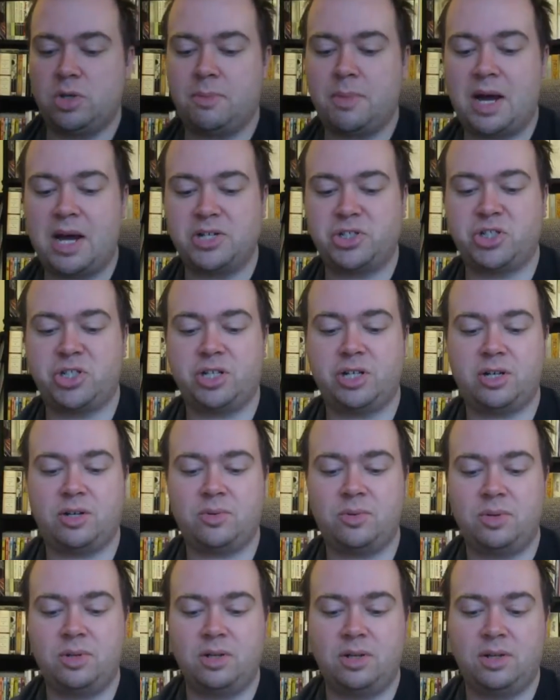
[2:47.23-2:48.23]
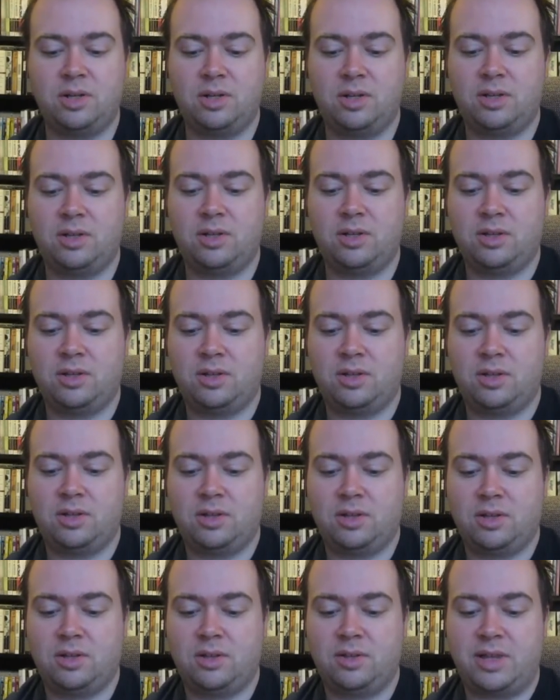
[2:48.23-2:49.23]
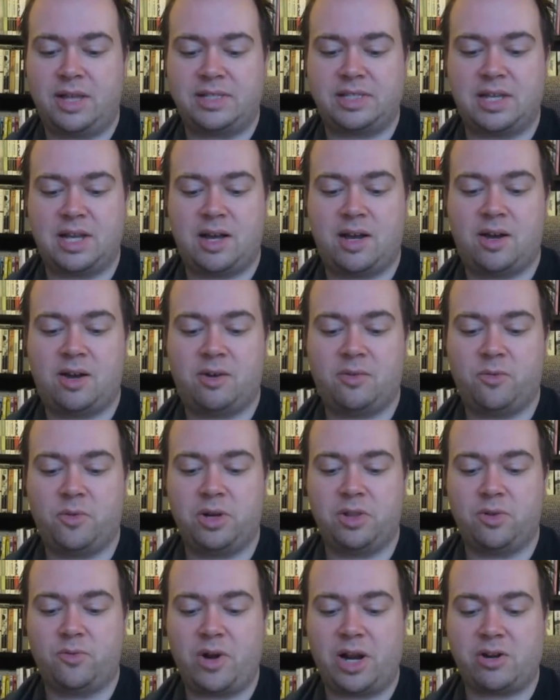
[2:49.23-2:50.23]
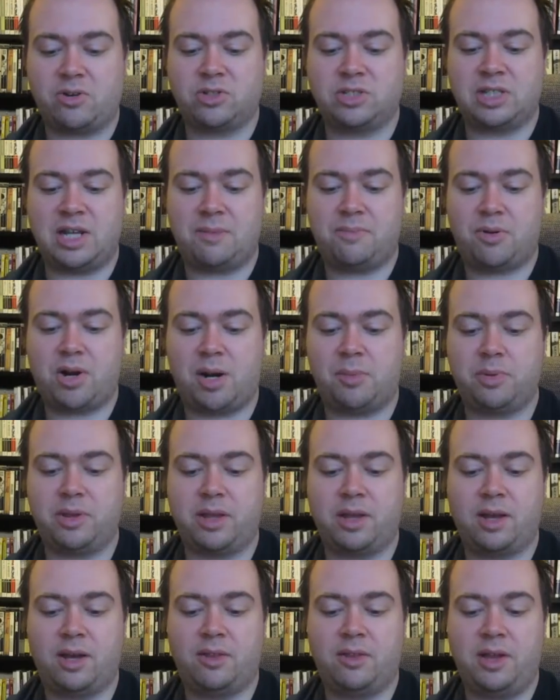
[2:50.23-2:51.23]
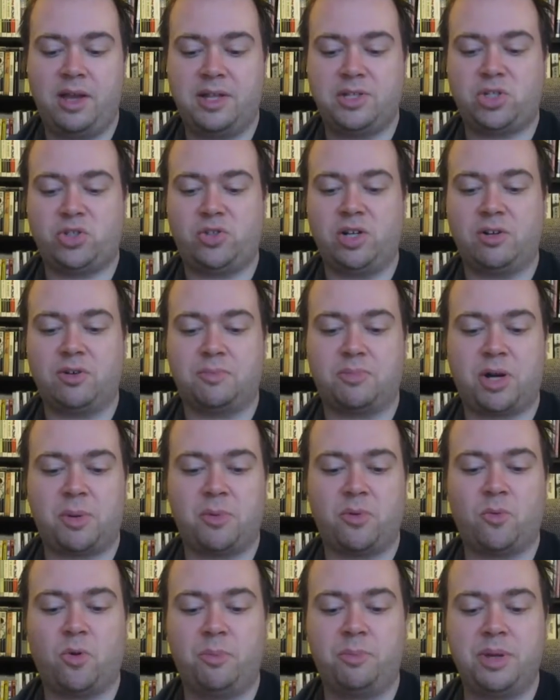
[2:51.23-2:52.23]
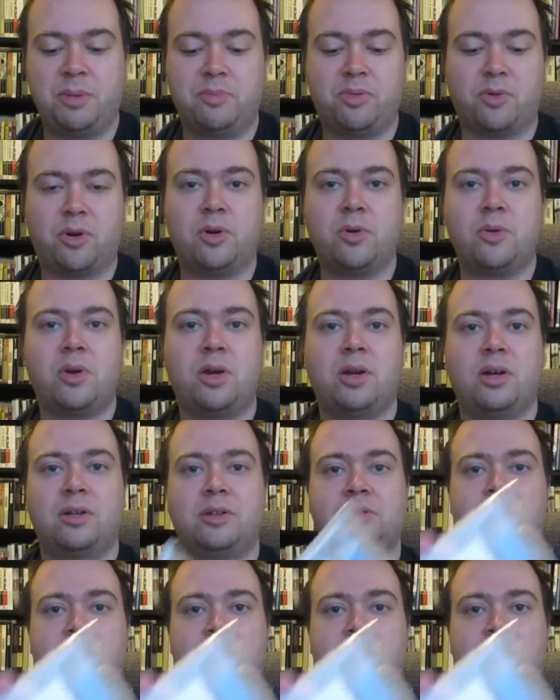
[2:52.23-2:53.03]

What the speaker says: DiMaggio. That's one of the records that probably, the hit streak probably won't be broke.